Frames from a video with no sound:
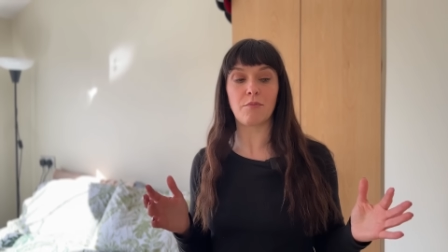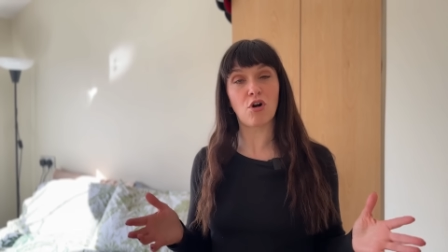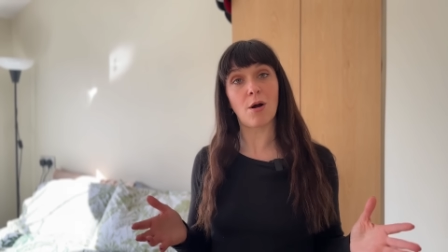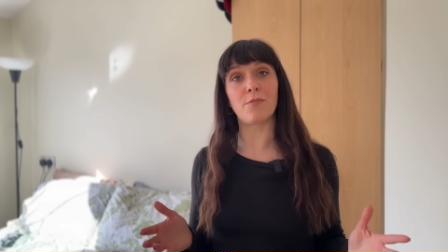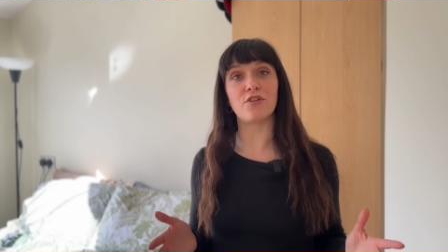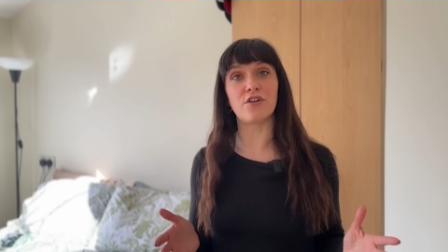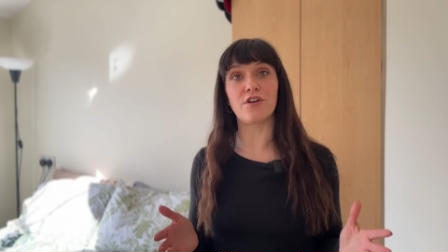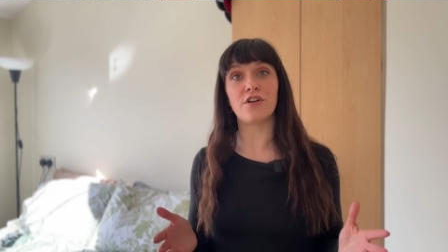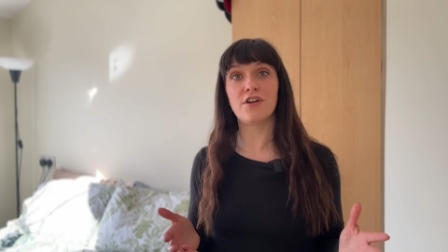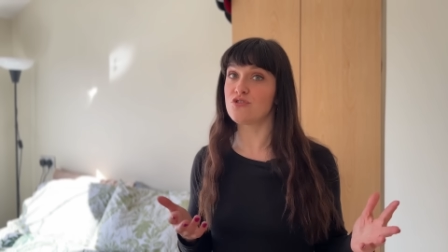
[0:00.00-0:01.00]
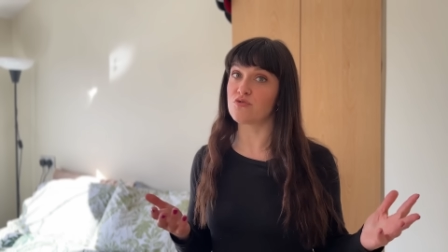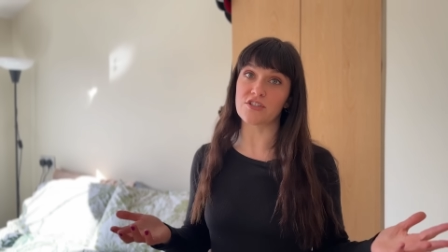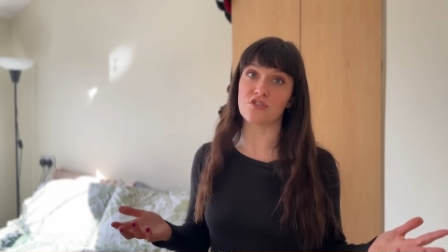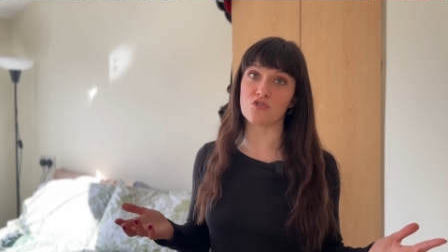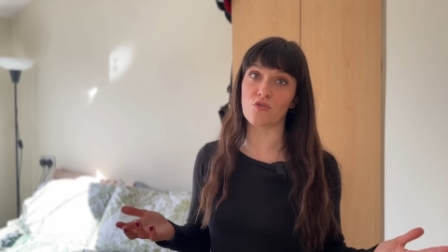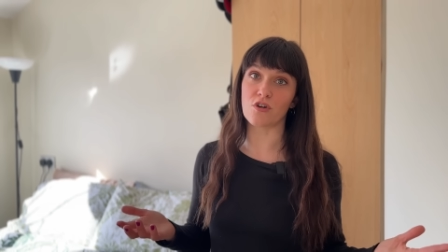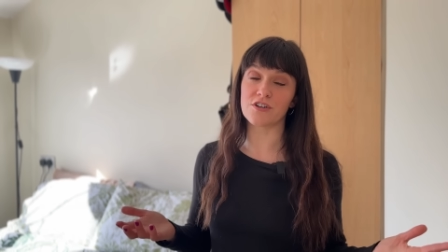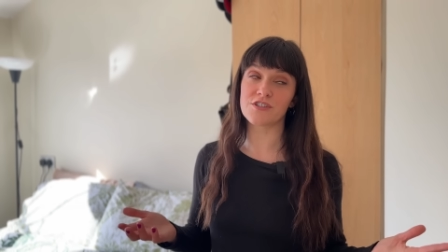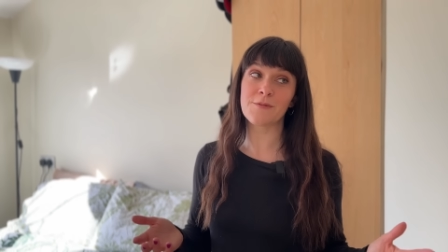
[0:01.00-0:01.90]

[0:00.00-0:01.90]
proper dresser drawers.